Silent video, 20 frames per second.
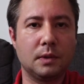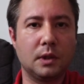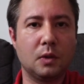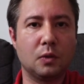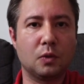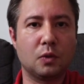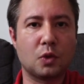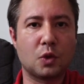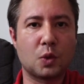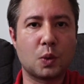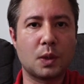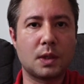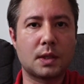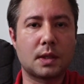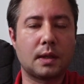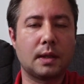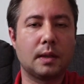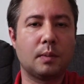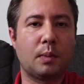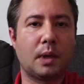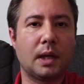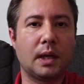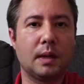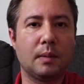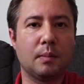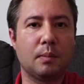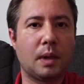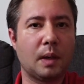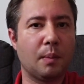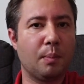go to Switzerland
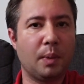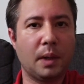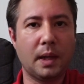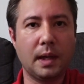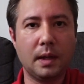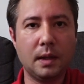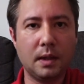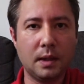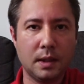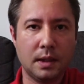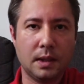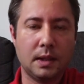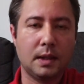by plane.